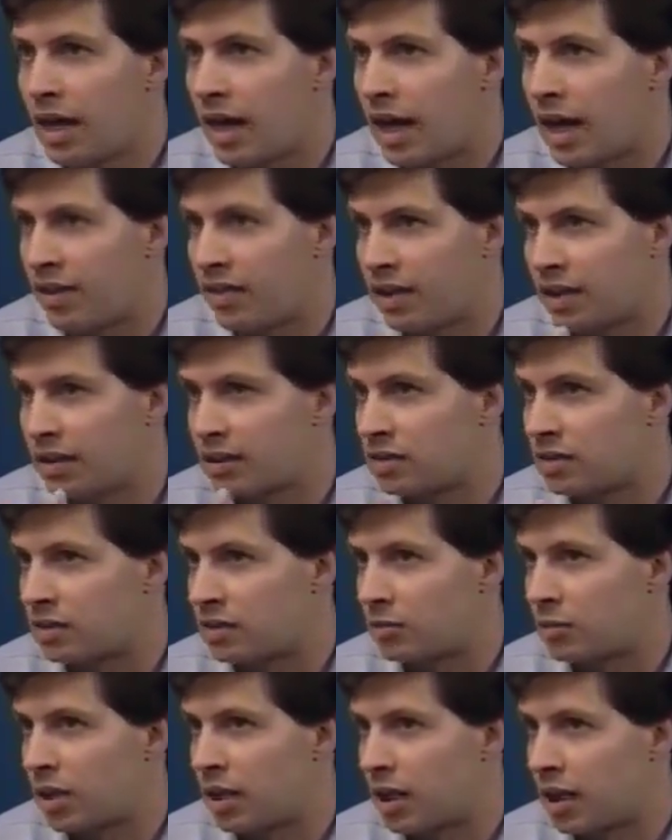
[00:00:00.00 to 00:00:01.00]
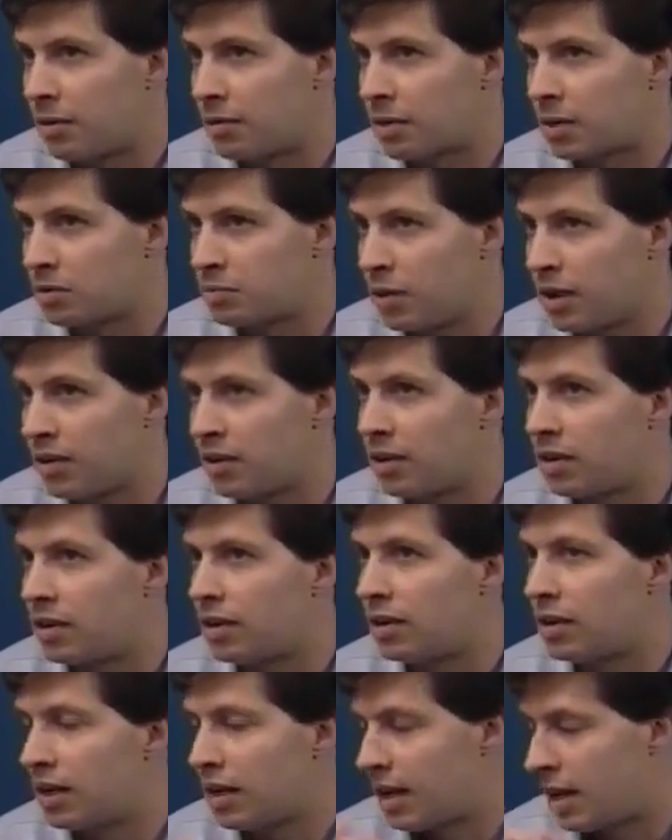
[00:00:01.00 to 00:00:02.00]
And I think the system dynamics
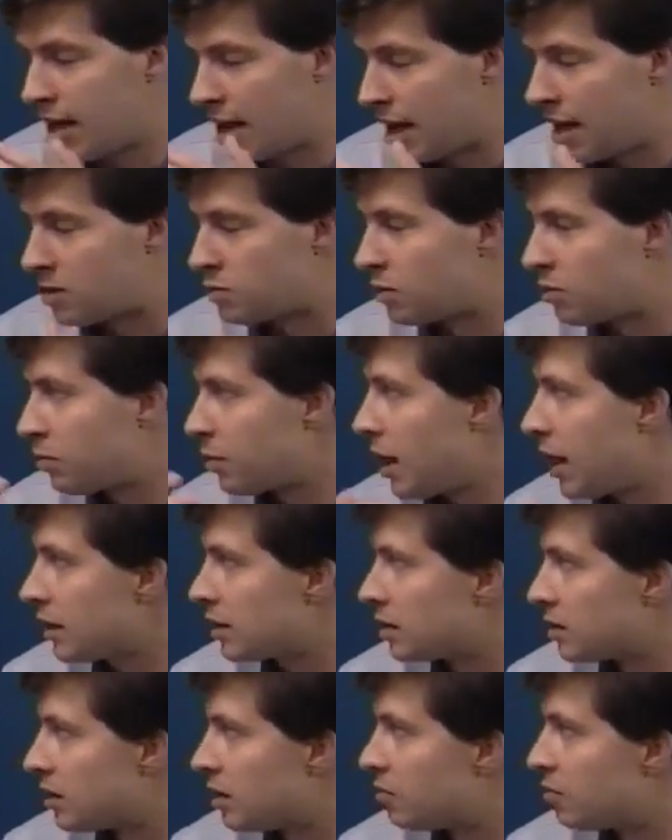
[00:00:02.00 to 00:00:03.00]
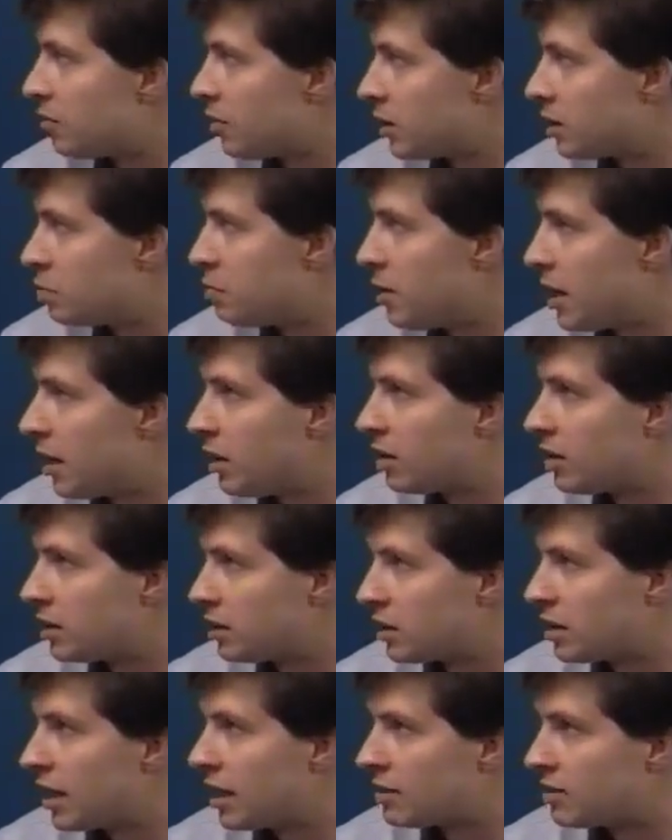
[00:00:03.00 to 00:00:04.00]
method, as we practiced it, fits better
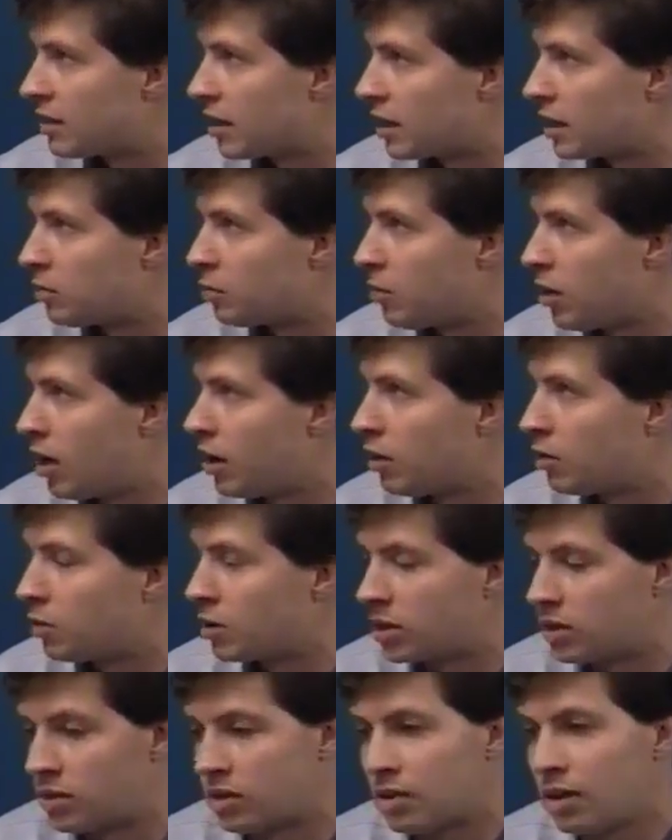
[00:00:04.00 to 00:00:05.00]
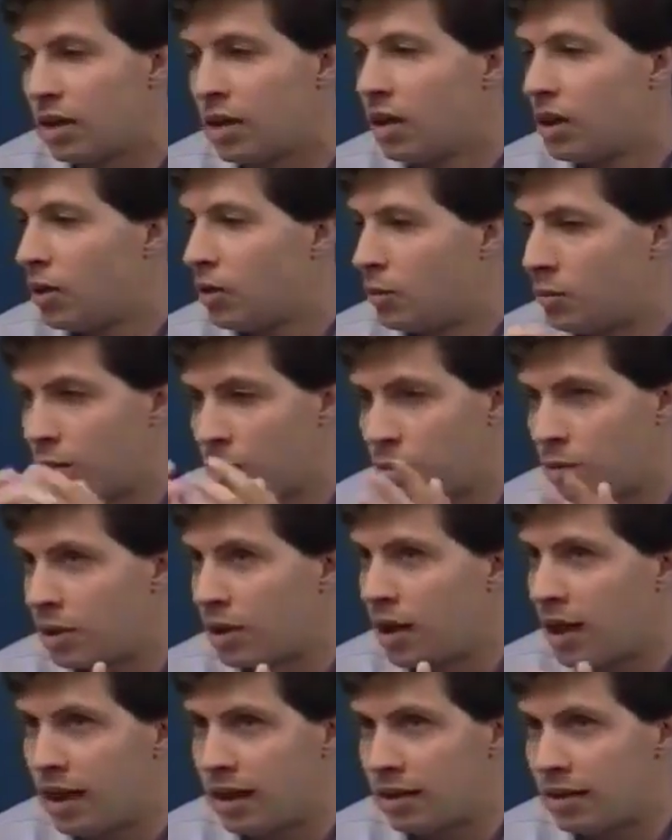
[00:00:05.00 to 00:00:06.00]
into that second model, which is we
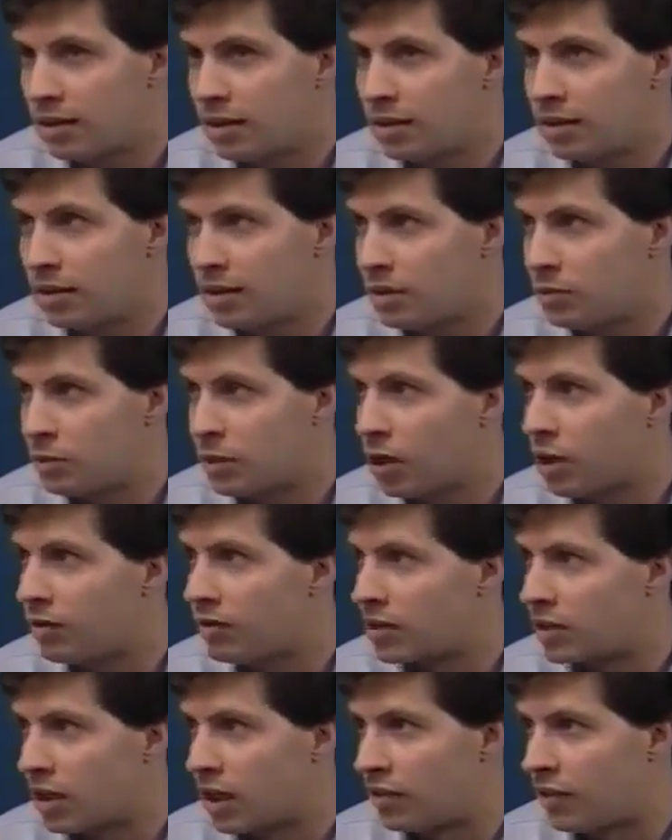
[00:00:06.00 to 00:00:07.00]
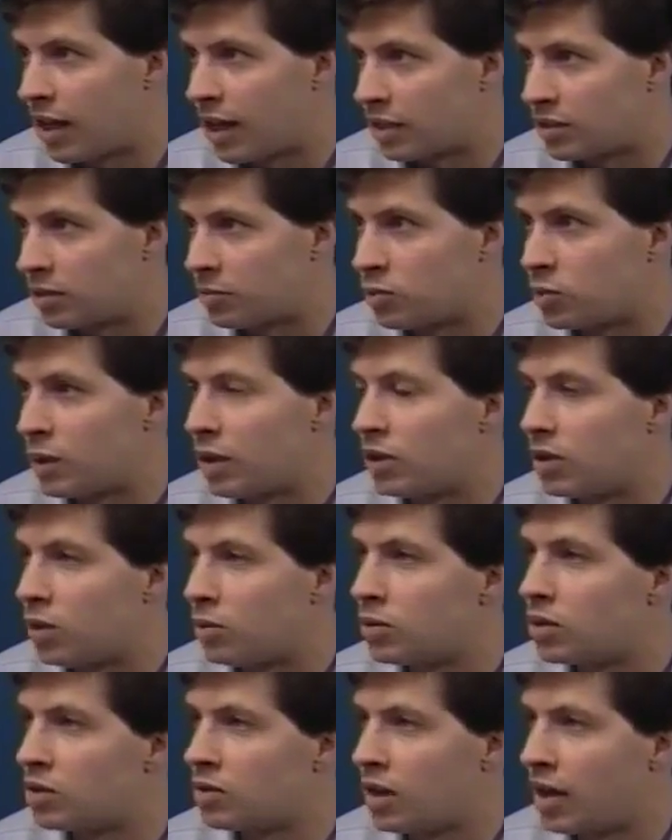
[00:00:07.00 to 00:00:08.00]
don't have a set of axioms. We
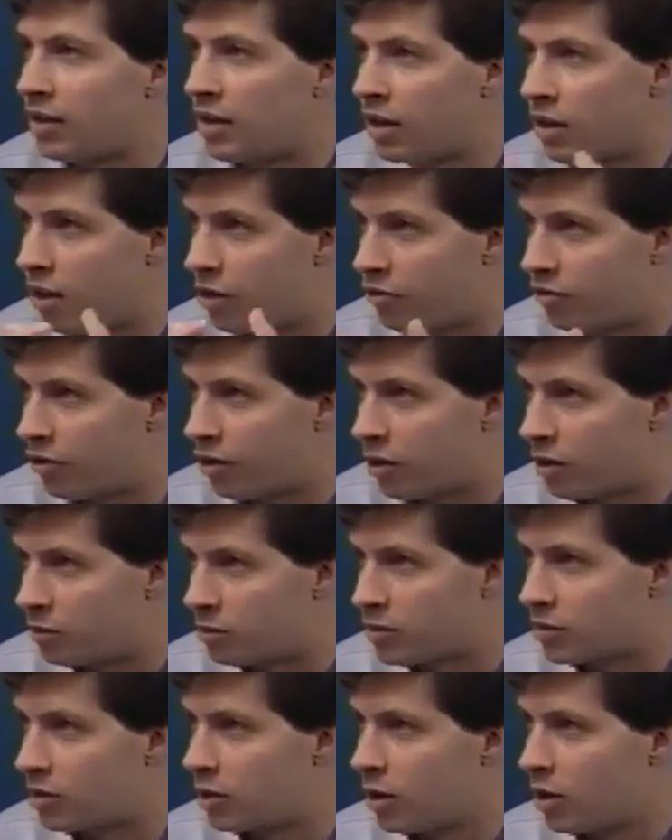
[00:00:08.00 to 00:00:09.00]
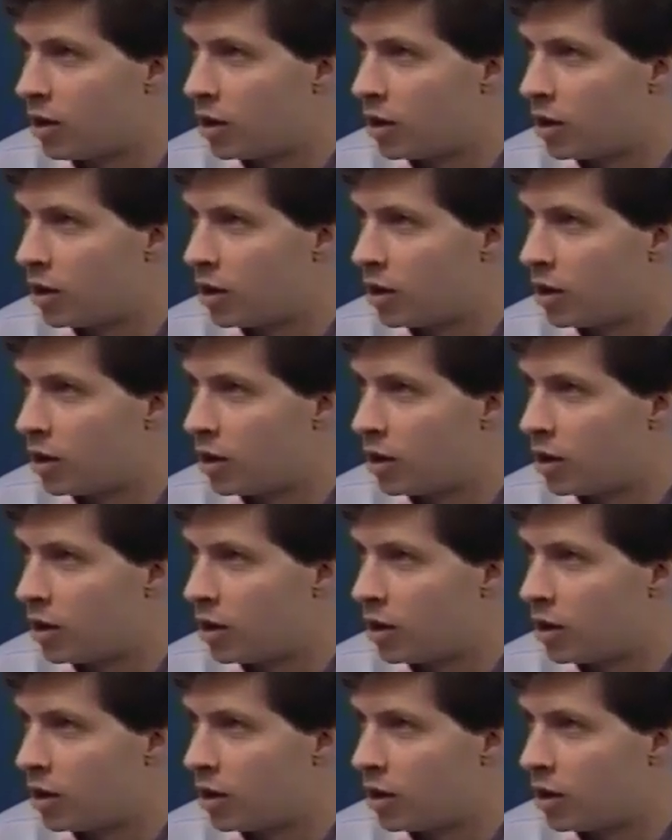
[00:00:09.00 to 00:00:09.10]
don't decide that all firms